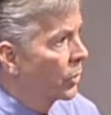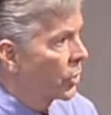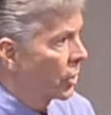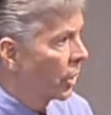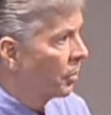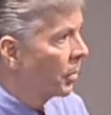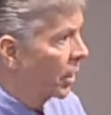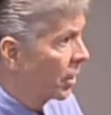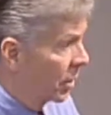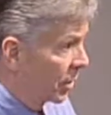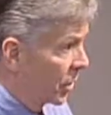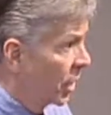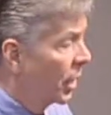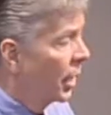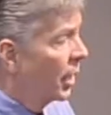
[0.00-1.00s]
son
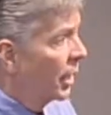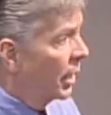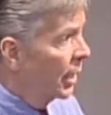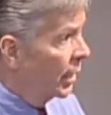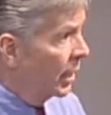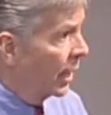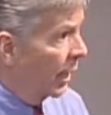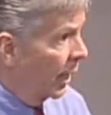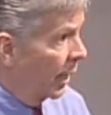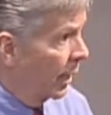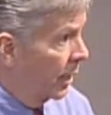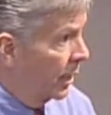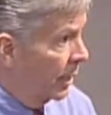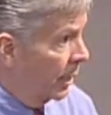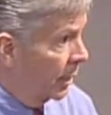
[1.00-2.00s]
because he
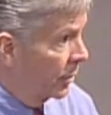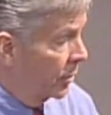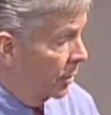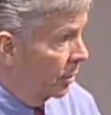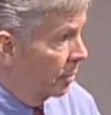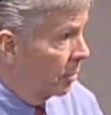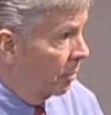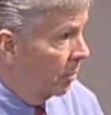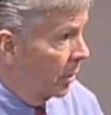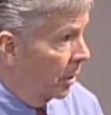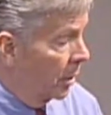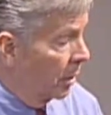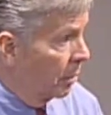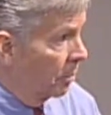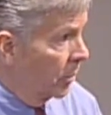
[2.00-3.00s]
had
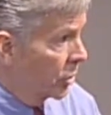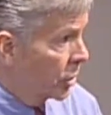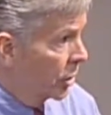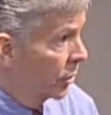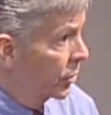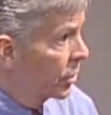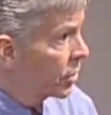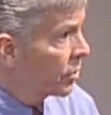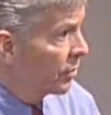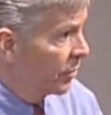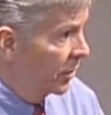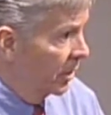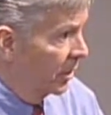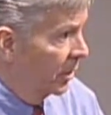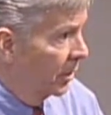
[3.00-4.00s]
muscular
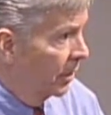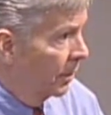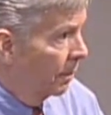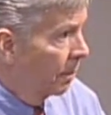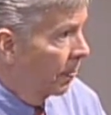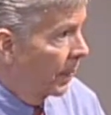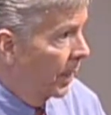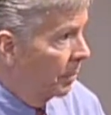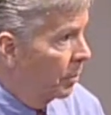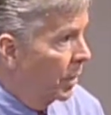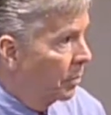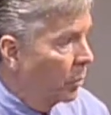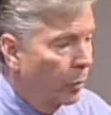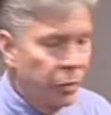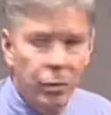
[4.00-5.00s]
dystrophy. And
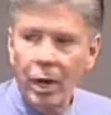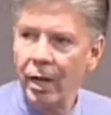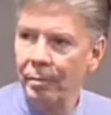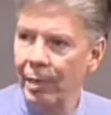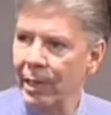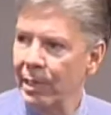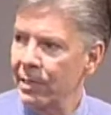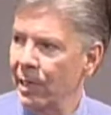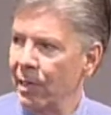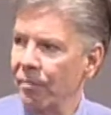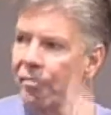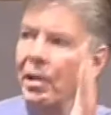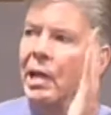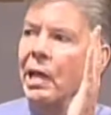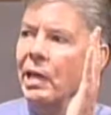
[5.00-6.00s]
people would drive by saying,
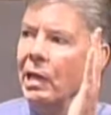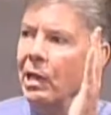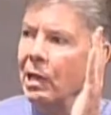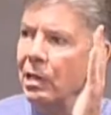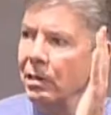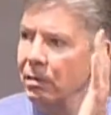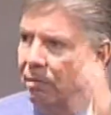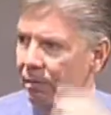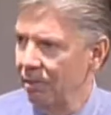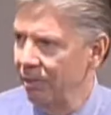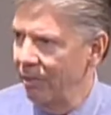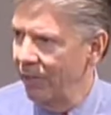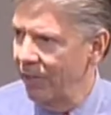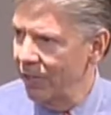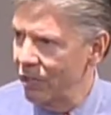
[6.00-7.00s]
"Faggot!"
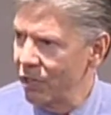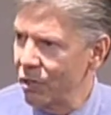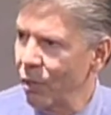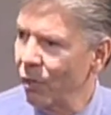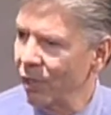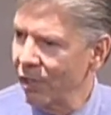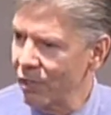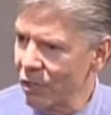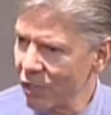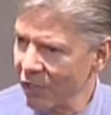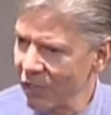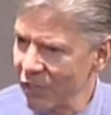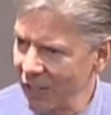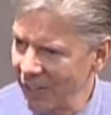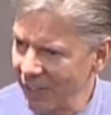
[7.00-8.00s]
as he's holding his
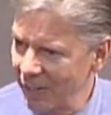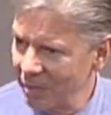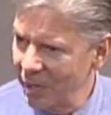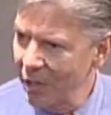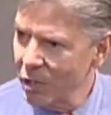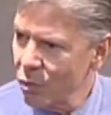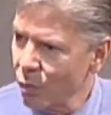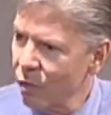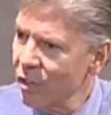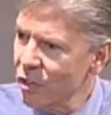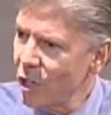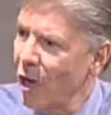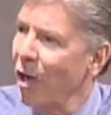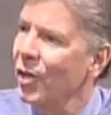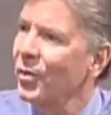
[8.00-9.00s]
son's hand, because we're
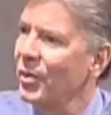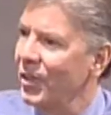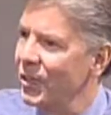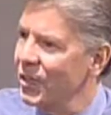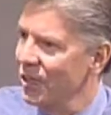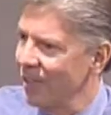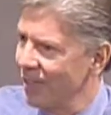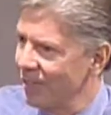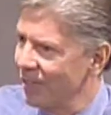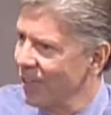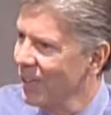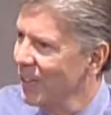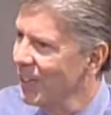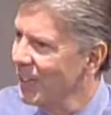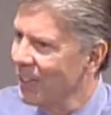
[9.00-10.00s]
intolerant of
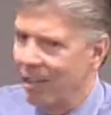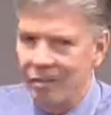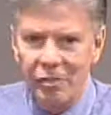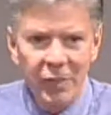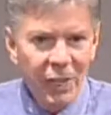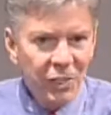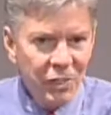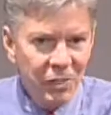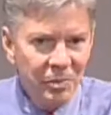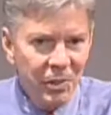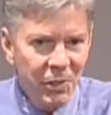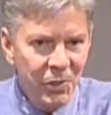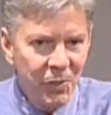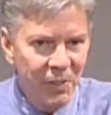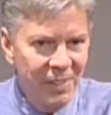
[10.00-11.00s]
affection
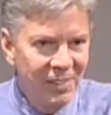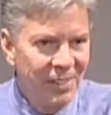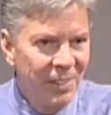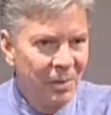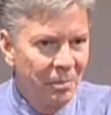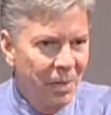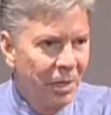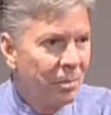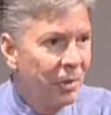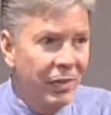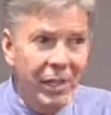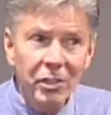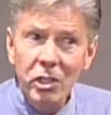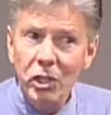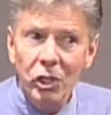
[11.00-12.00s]
between men. But
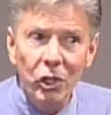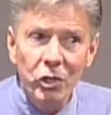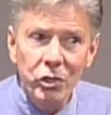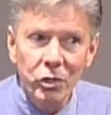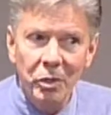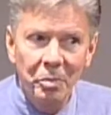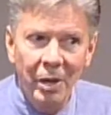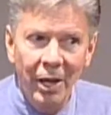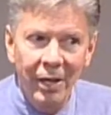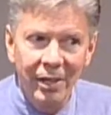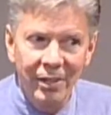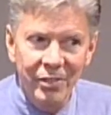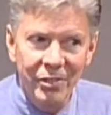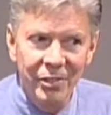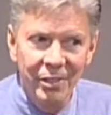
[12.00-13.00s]
that's a cultural
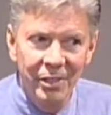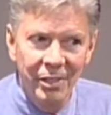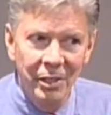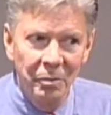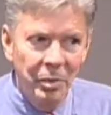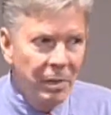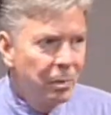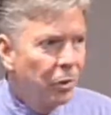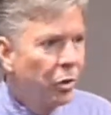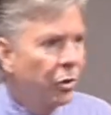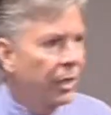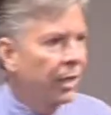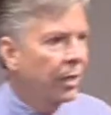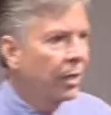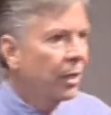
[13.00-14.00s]
bias. People go
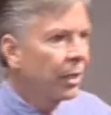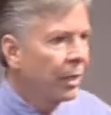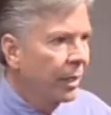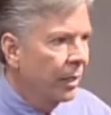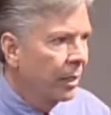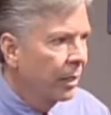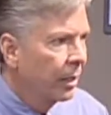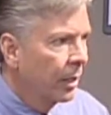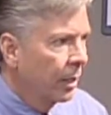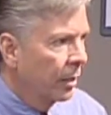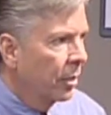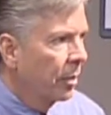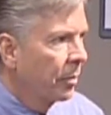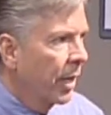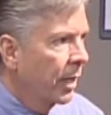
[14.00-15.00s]
to Italy and
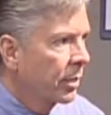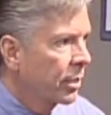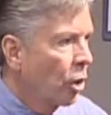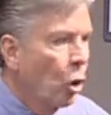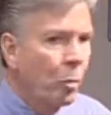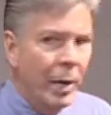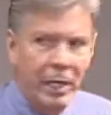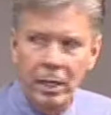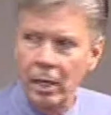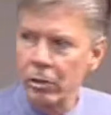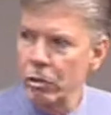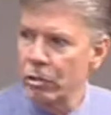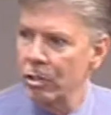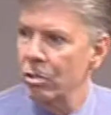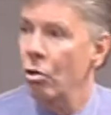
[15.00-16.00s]
come back and say, oh my God,
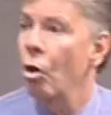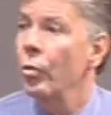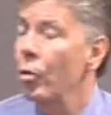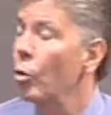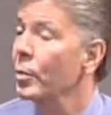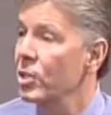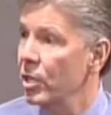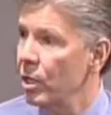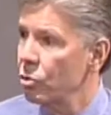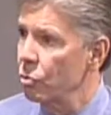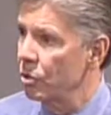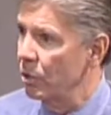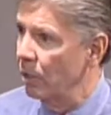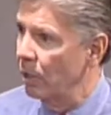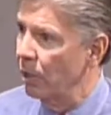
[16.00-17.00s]
you see all the
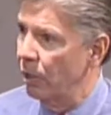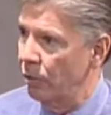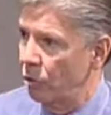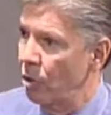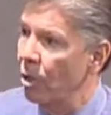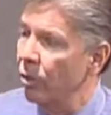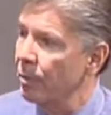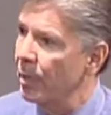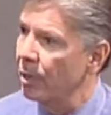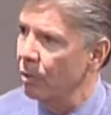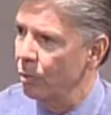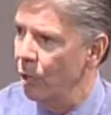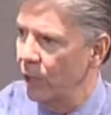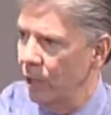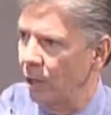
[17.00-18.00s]
homosexuals in Italy, all the men are
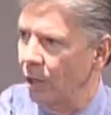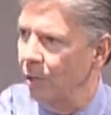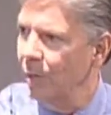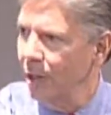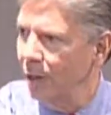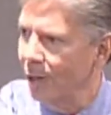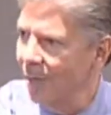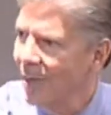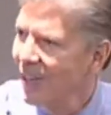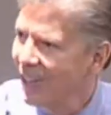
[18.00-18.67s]
walking arm in arm.